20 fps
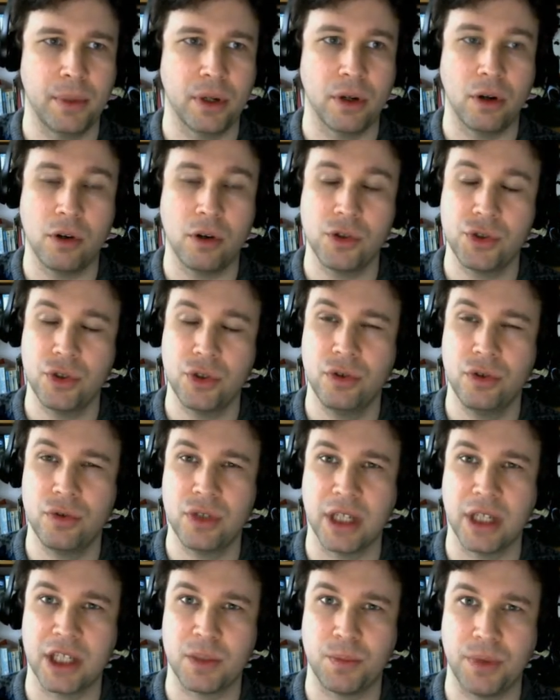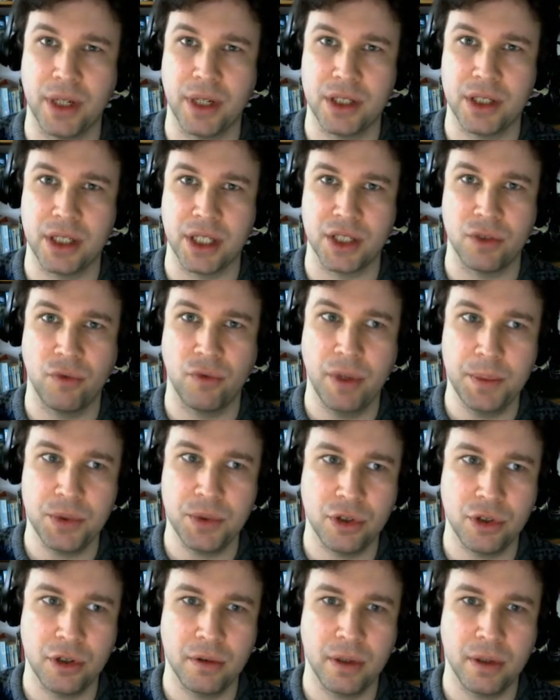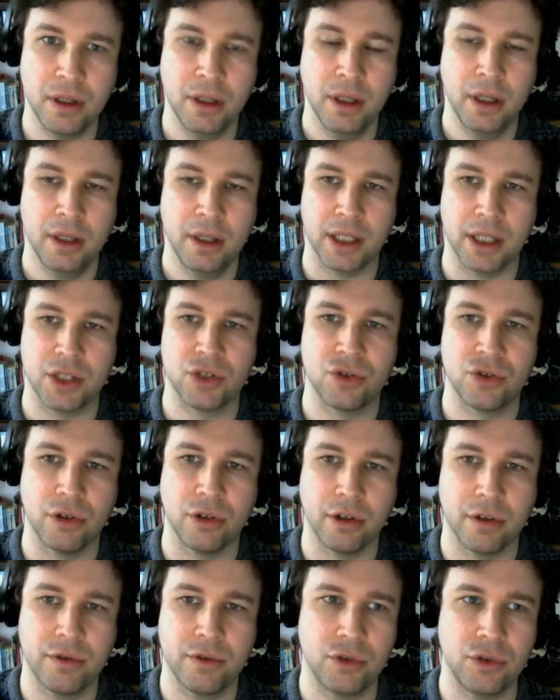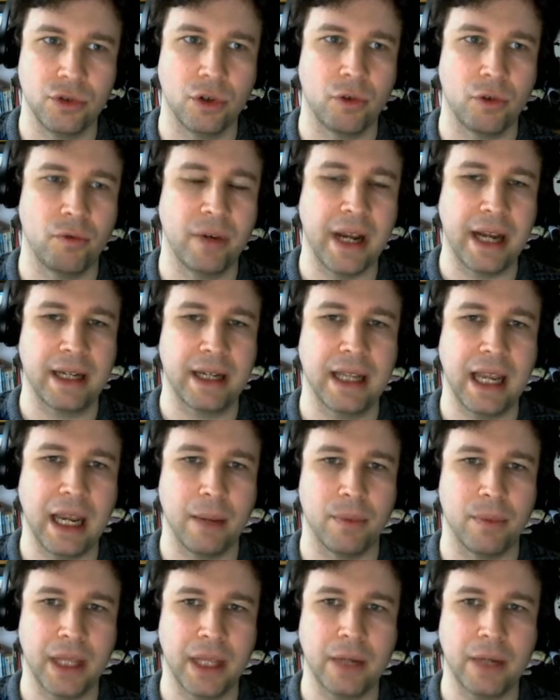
but also use Express as a web server that serves your React app.